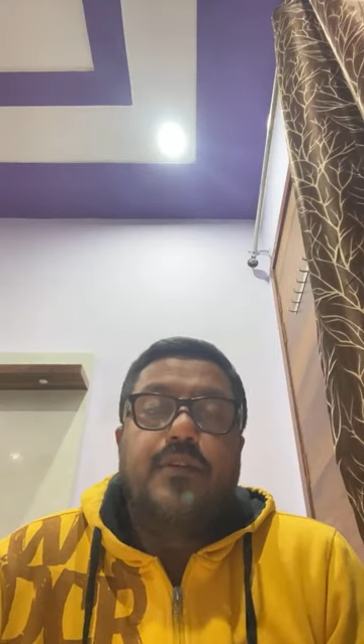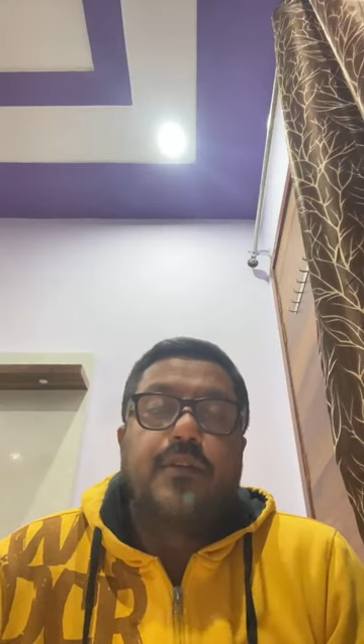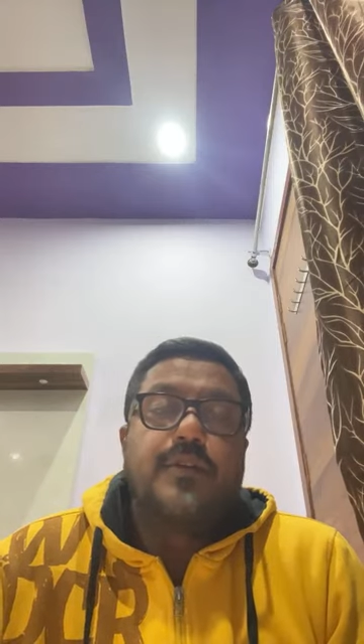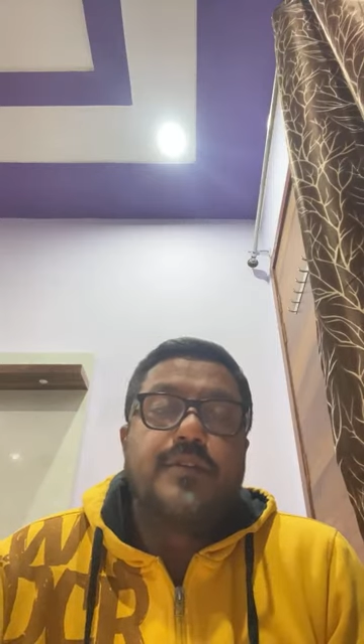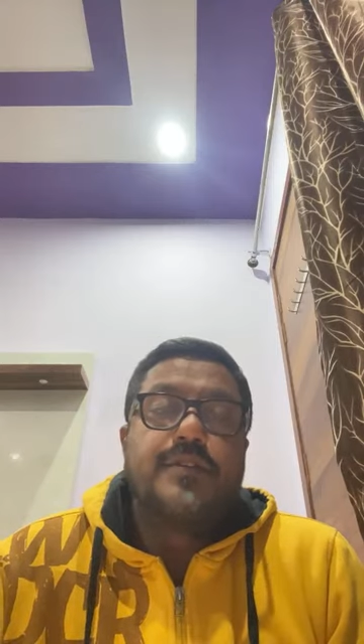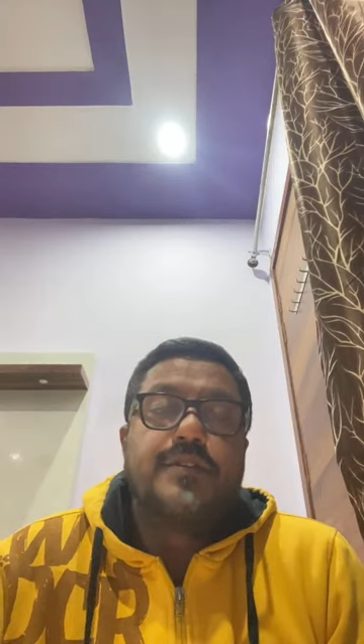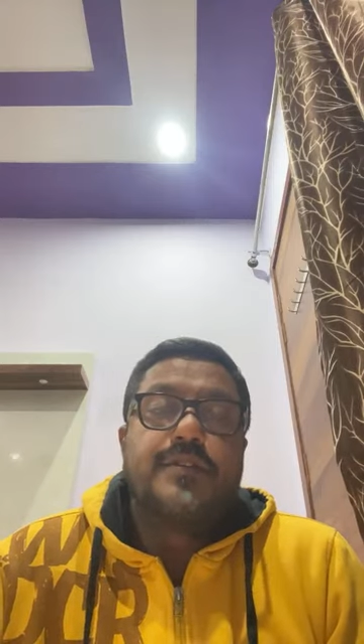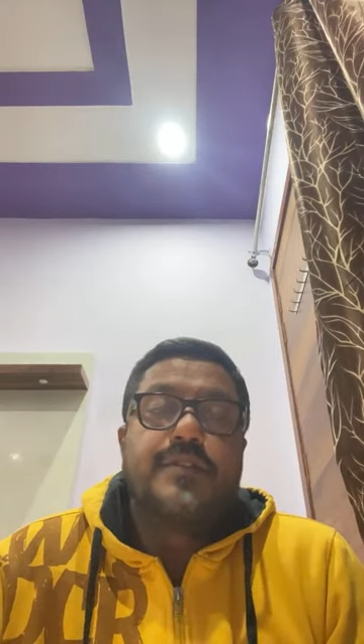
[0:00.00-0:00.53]

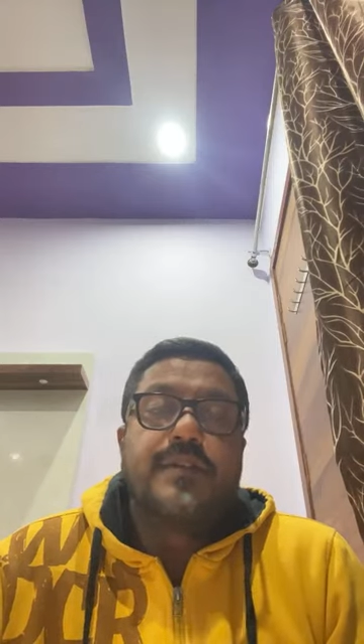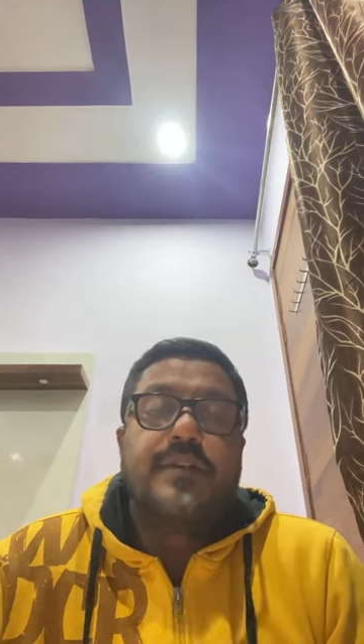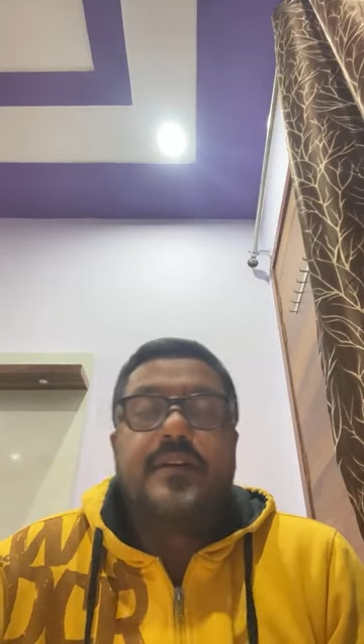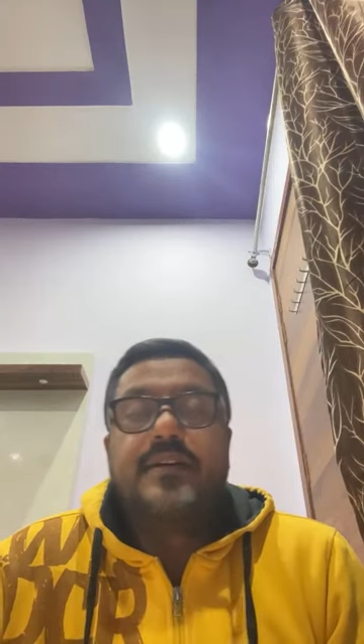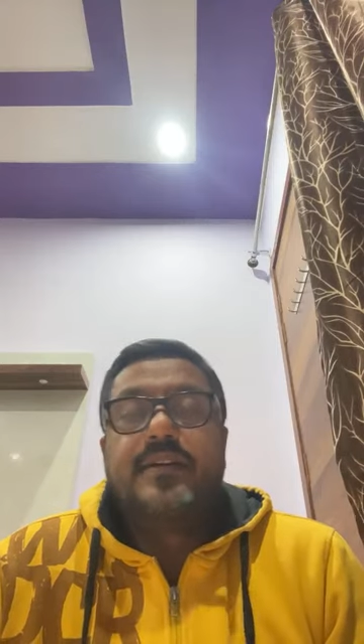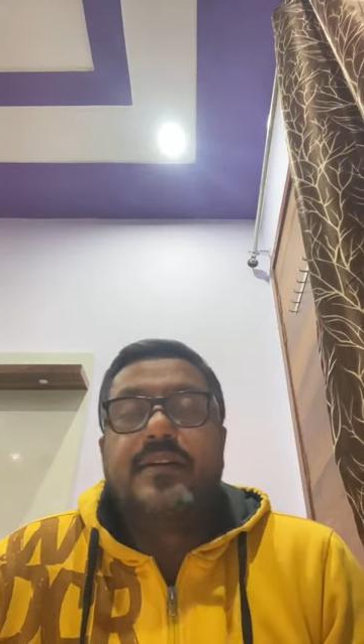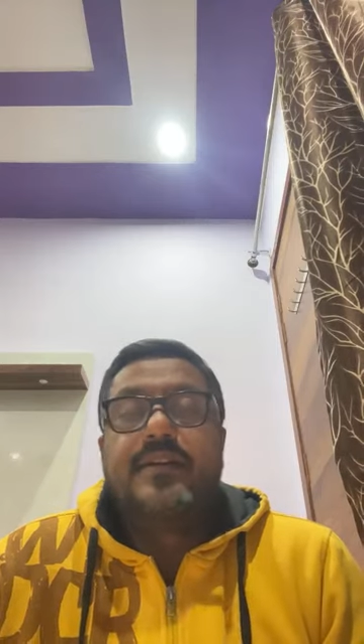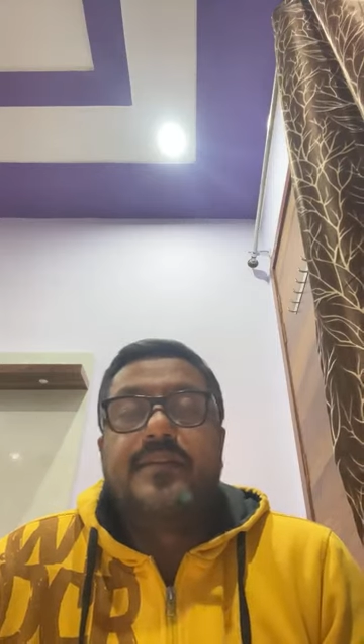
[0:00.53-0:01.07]
course
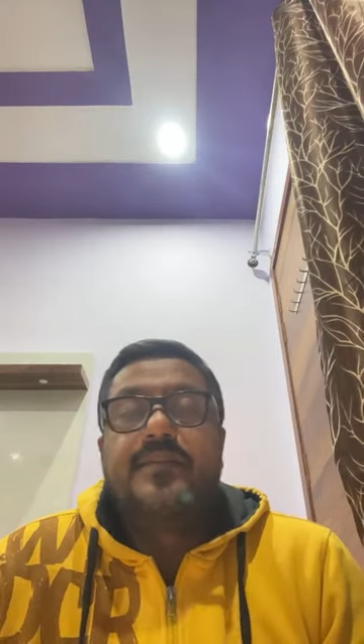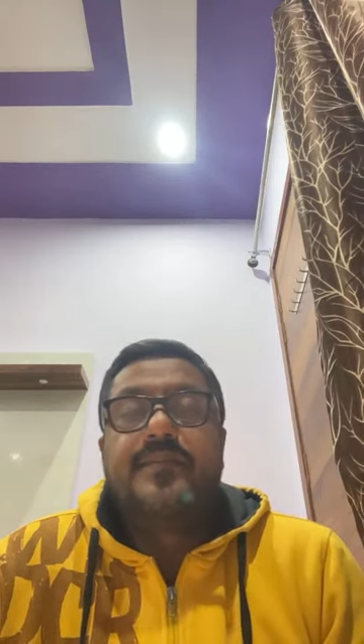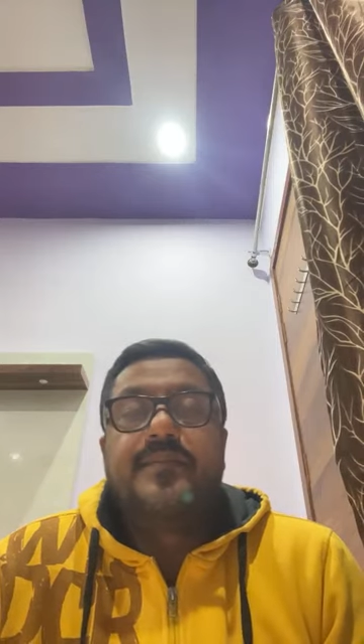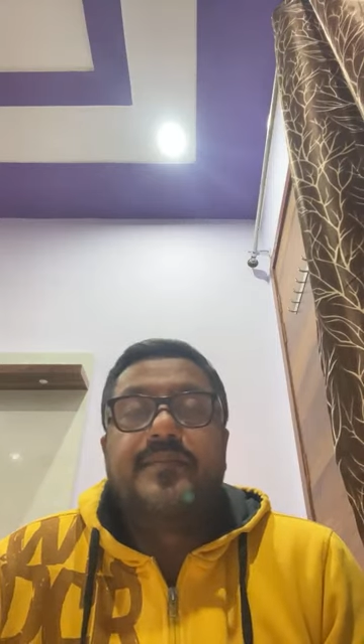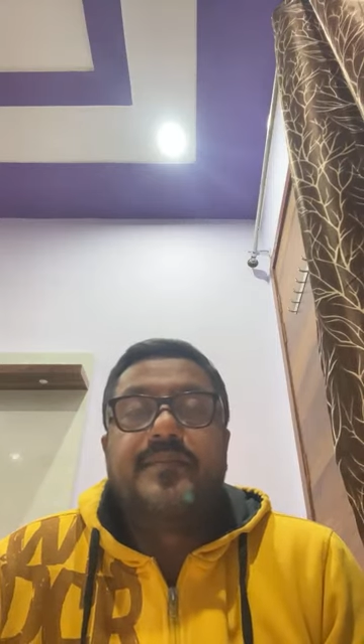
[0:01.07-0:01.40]
um,